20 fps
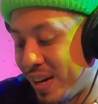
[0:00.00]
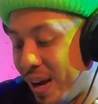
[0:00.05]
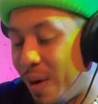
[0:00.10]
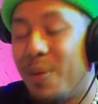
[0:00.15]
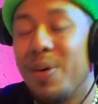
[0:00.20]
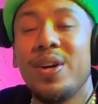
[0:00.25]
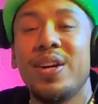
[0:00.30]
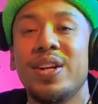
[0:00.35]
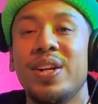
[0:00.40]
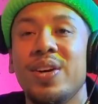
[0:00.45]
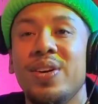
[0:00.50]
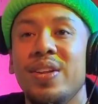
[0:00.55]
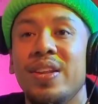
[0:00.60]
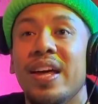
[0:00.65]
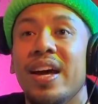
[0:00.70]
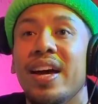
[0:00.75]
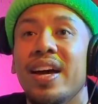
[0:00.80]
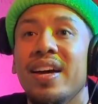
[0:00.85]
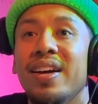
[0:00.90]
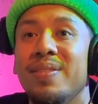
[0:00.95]
I wanted to go to
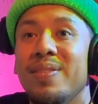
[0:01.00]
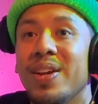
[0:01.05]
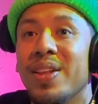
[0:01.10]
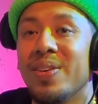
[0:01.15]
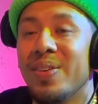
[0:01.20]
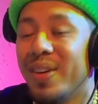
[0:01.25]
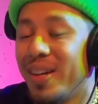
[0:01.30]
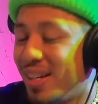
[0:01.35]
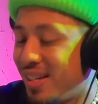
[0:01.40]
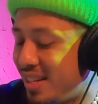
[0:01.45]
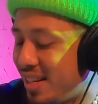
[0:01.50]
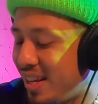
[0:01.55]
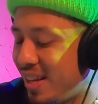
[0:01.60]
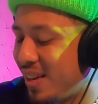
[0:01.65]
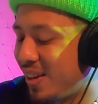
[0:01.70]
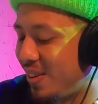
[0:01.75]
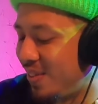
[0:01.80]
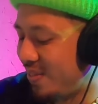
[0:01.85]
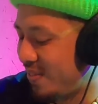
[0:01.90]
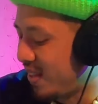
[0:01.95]
that, by the way.
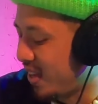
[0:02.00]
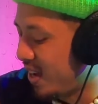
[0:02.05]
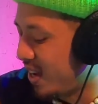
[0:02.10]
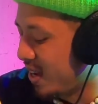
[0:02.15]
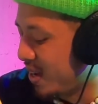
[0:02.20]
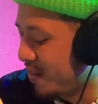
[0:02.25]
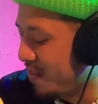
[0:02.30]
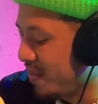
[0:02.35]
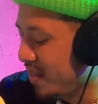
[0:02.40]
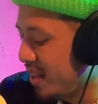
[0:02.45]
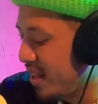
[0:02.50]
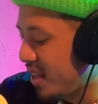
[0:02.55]
Damn.